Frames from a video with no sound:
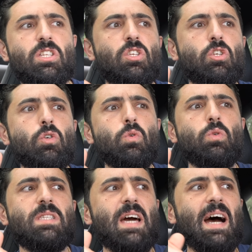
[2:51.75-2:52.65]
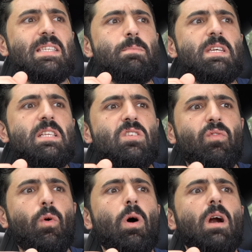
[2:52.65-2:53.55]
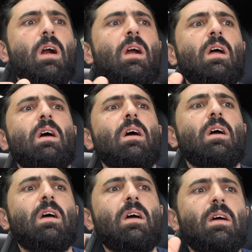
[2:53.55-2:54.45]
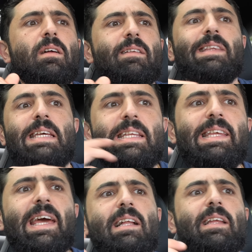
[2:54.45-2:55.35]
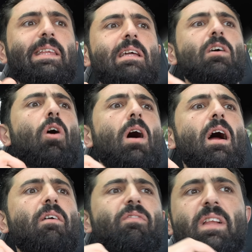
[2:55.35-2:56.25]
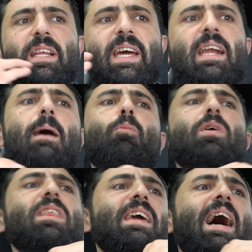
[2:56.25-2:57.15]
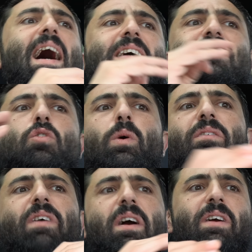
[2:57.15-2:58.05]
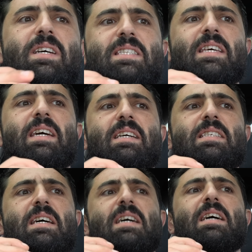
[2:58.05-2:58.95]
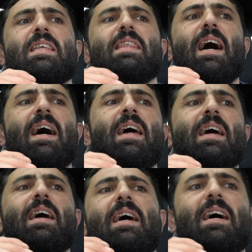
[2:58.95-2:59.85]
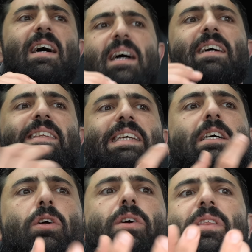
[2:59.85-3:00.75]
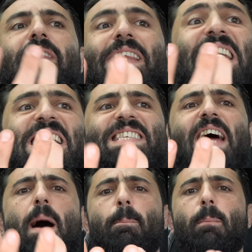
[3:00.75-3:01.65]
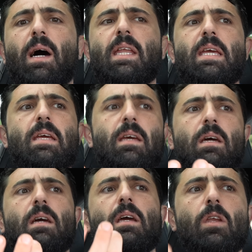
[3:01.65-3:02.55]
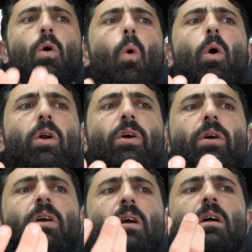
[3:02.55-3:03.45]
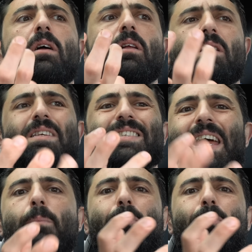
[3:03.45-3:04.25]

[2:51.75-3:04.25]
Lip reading: It's used as a means for detailing the car, filling it up with gas, doing various things that a dealer needs that money in order to stay